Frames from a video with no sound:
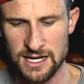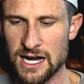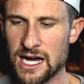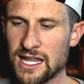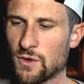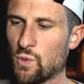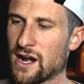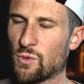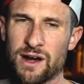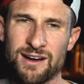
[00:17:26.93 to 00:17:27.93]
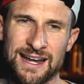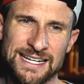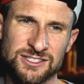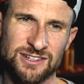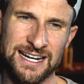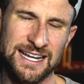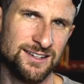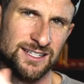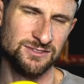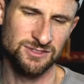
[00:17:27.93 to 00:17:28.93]
Like where it hits right
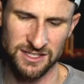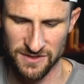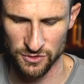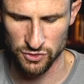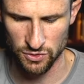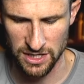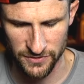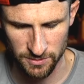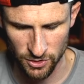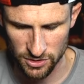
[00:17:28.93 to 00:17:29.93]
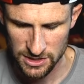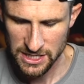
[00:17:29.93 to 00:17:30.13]
here doesn't really feel too comfortable.